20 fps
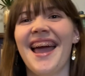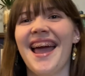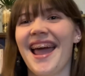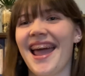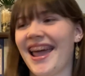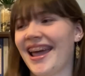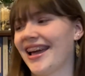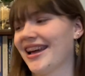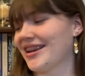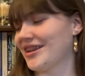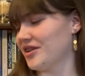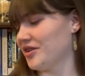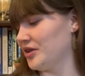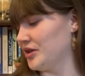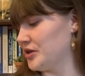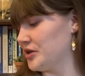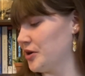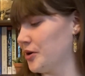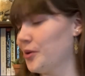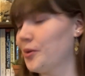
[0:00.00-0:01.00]
And
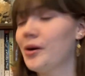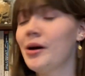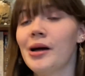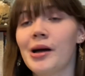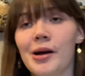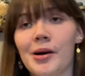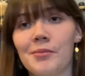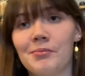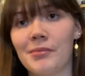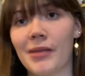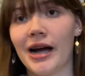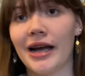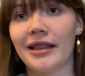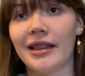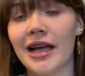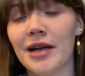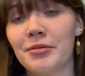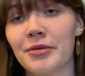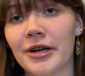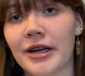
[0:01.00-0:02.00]
also my
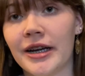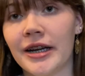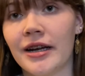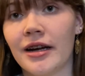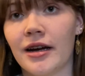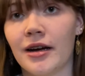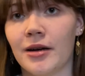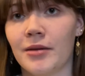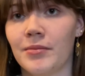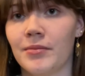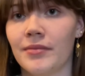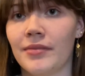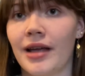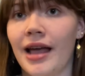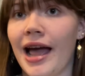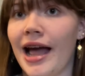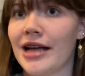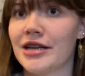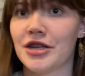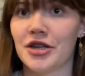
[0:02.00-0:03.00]
library
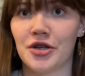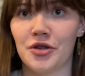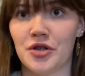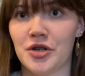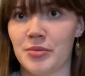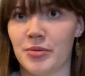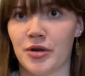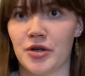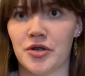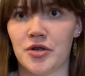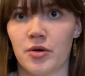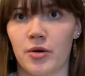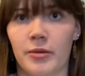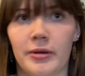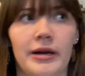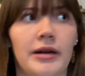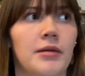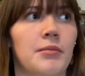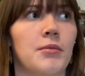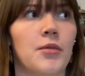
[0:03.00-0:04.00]
has a used bookstore
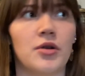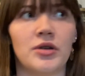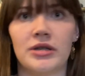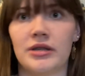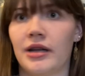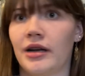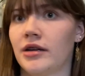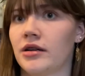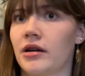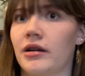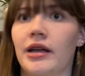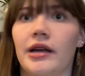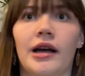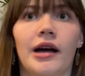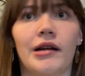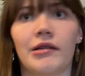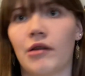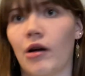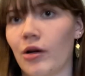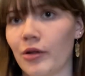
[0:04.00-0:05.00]
where most things are like
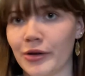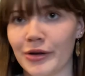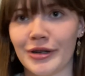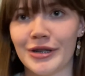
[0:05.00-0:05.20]
$1.